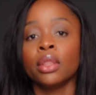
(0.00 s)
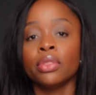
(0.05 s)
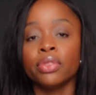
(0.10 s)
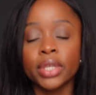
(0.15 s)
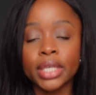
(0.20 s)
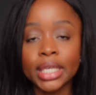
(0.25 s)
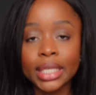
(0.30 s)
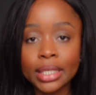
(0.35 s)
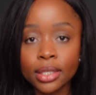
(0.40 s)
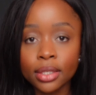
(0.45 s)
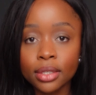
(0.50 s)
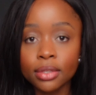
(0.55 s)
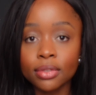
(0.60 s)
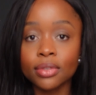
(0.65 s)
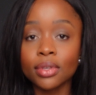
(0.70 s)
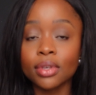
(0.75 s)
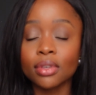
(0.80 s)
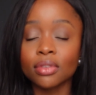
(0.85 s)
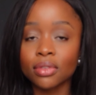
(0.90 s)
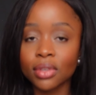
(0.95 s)
The
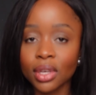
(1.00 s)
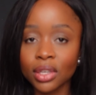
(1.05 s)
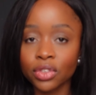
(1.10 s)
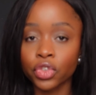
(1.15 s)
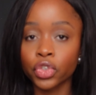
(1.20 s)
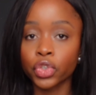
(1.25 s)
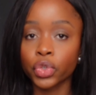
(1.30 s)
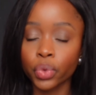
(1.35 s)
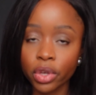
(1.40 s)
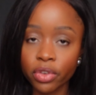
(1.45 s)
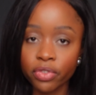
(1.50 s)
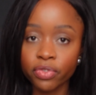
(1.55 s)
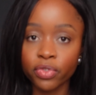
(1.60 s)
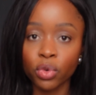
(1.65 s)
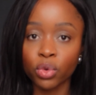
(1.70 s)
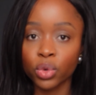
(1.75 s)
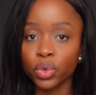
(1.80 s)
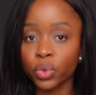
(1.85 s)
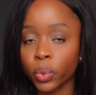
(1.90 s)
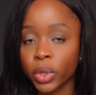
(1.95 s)
easiest and
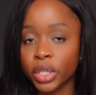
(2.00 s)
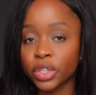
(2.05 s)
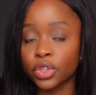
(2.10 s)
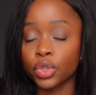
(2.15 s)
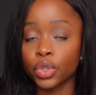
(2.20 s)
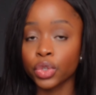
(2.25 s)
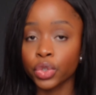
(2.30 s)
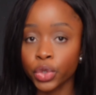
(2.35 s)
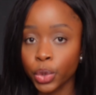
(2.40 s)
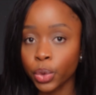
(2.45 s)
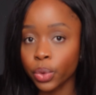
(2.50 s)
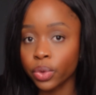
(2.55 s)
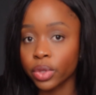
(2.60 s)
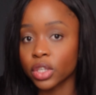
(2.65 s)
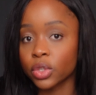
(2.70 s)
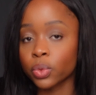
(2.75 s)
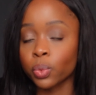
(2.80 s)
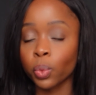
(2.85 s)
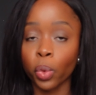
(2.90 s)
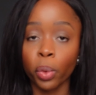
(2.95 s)
straightforward way to do
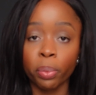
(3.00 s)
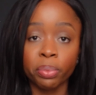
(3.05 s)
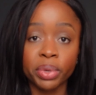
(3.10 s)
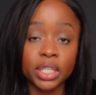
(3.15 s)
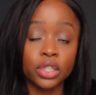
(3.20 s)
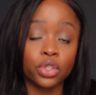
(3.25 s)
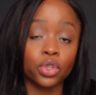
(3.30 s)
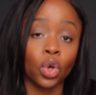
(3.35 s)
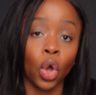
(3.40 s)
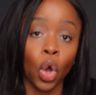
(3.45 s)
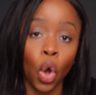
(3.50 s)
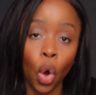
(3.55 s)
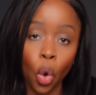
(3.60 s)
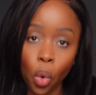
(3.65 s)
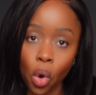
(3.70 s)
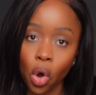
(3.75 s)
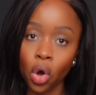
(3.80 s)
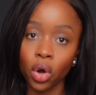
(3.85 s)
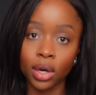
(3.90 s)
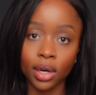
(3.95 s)
this will be to
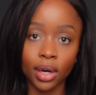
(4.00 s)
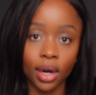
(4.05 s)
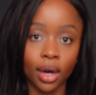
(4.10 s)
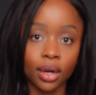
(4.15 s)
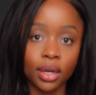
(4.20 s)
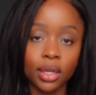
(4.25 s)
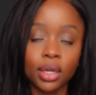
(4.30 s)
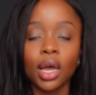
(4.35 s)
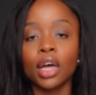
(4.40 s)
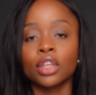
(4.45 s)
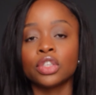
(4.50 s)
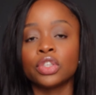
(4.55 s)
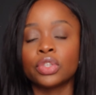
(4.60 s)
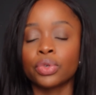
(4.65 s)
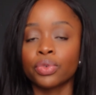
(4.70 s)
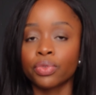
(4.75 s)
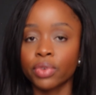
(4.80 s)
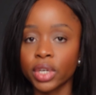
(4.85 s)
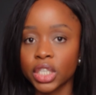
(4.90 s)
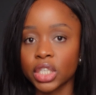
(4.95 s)
go online and
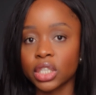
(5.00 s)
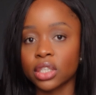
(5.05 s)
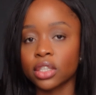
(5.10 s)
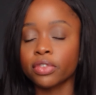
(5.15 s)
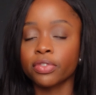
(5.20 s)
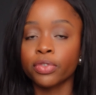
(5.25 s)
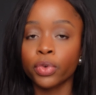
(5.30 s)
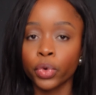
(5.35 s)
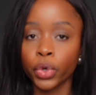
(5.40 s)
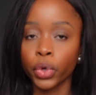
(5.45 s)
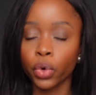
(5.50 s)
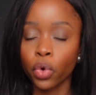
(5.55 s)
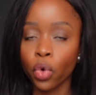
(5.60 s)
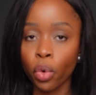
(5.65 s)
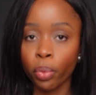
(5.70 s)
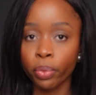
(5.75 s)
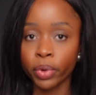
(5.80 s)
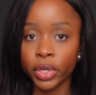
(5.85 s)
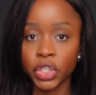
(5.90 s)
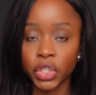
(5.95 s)
to register for your
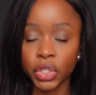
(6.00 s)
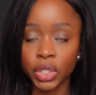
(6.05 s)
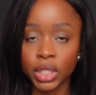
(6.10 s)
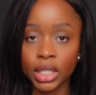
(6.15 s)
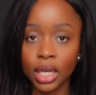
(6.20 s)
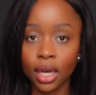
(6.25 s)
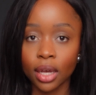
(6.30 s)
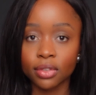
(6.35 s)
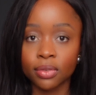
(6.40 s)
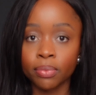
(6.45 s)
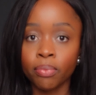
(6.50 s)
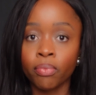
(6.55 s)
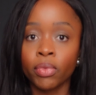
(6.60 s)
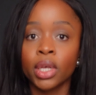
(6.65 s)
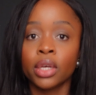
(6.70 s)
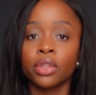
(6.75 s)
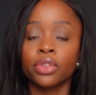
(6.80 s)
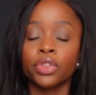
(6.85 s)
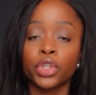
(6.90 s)
corporation tax.